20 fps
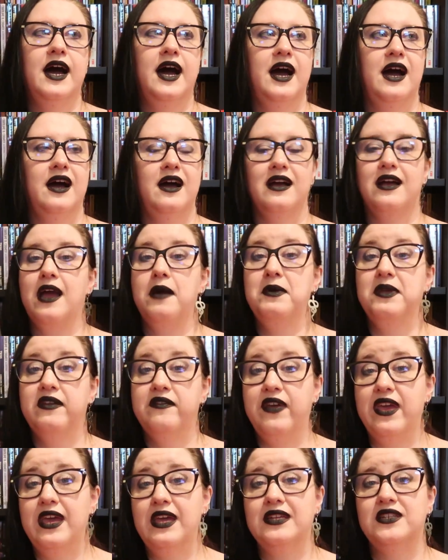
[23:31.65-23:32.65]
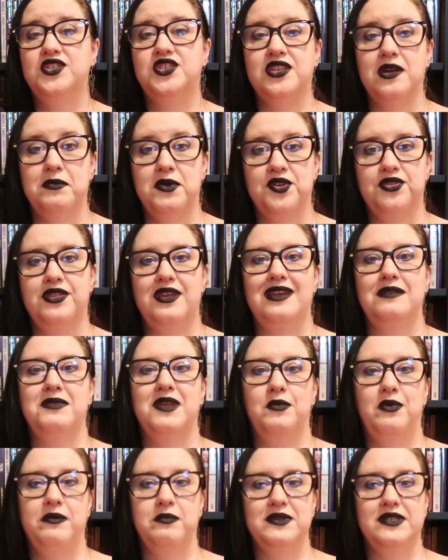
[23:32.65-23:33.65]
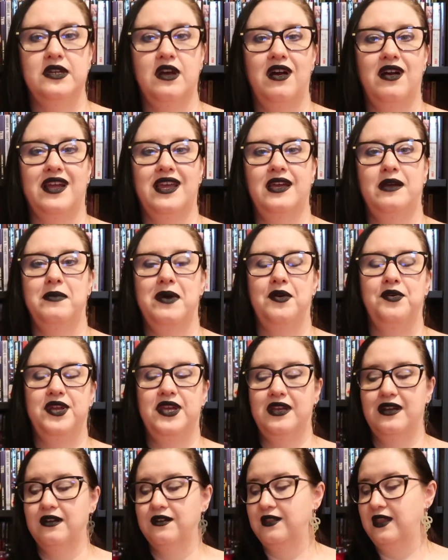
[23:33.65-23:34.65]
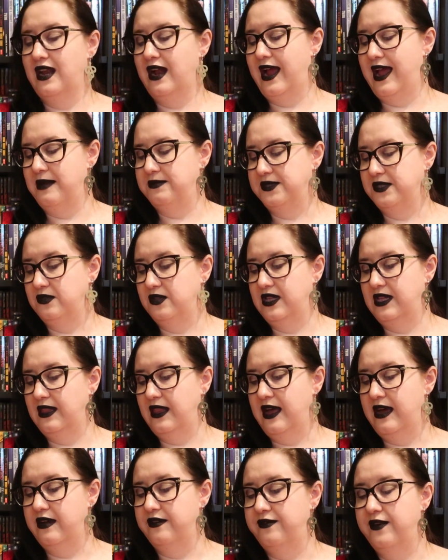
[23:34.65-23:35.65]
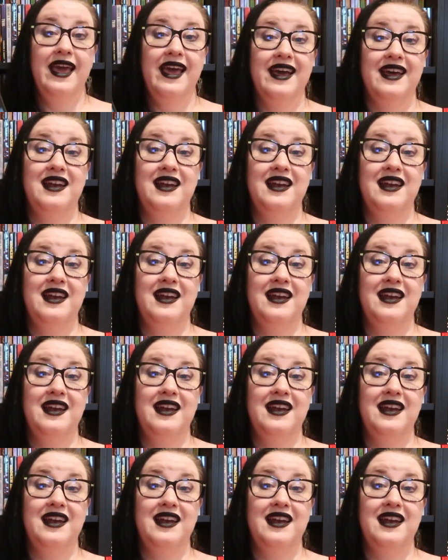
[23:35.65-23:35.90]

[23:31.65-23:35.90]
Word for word: uh, coming of age summer theme that we've been talking about here that I absolutely love.